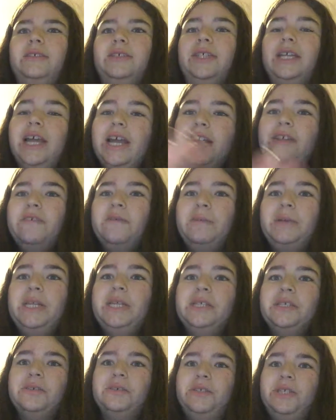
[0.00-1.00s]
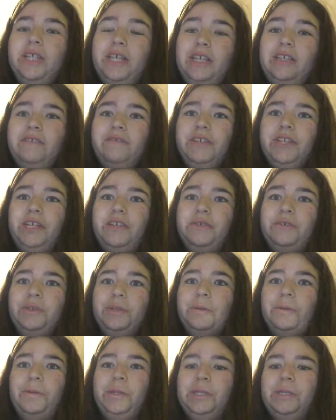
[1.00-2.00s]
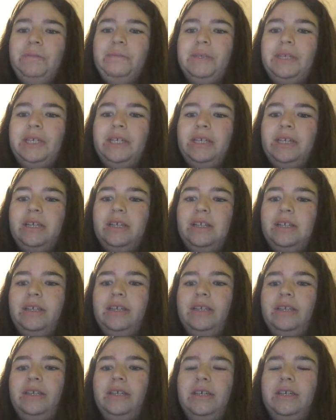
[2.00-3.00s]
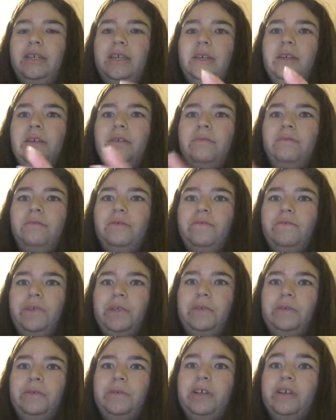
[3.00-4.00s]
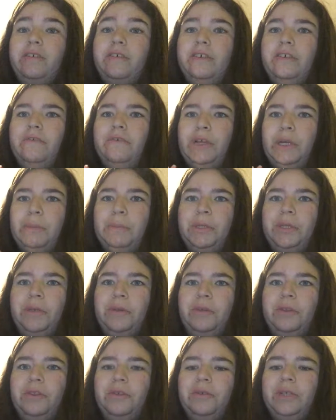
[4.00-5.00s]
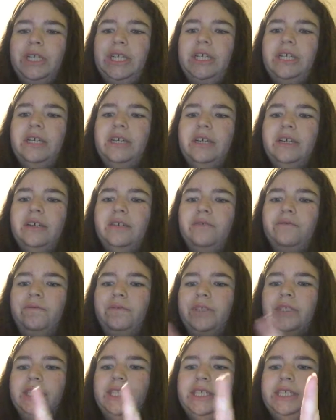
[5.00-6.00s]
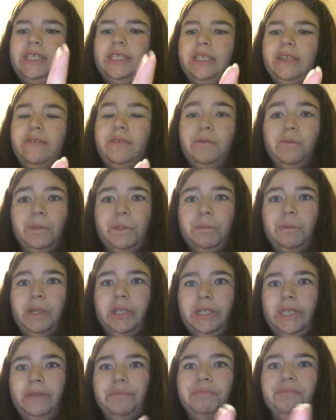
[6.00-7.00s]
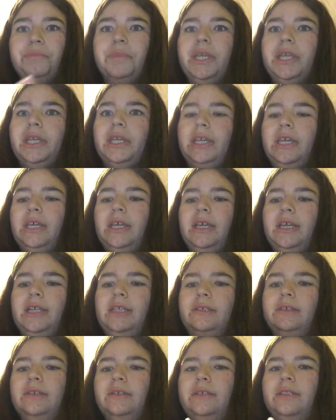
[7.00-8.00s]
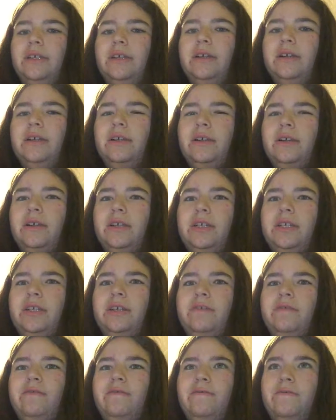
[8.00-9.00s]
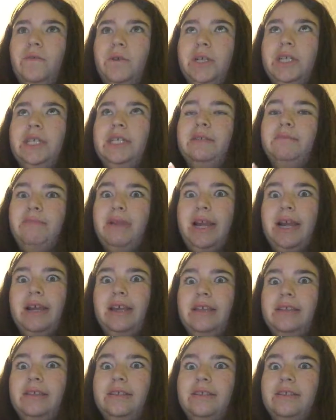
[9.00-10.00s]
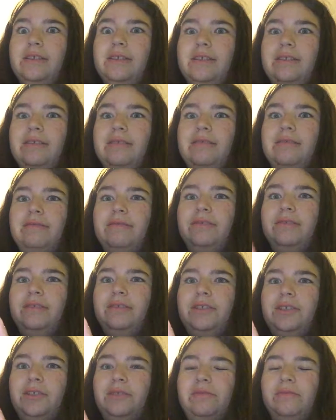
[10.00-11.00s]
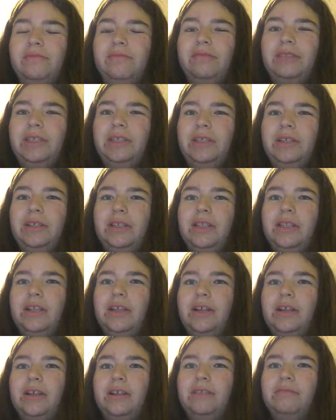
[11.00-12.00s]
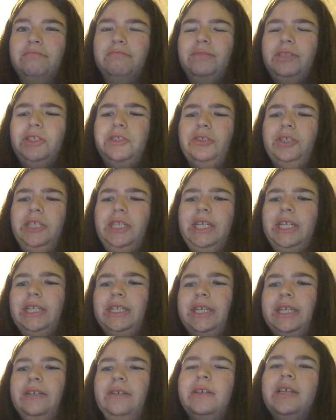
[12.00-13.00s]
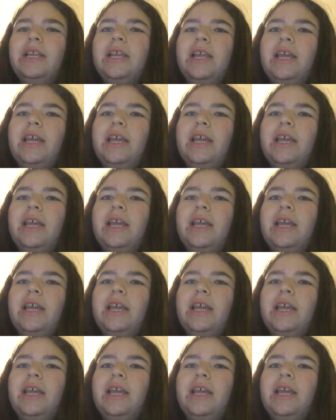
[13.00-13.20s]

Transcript: Alright, hi everybody, so today's video is going to be the review of episode 3 of season 7 of Once Upon a Time. It's called Garden of Forking Paths. It's an interesting title.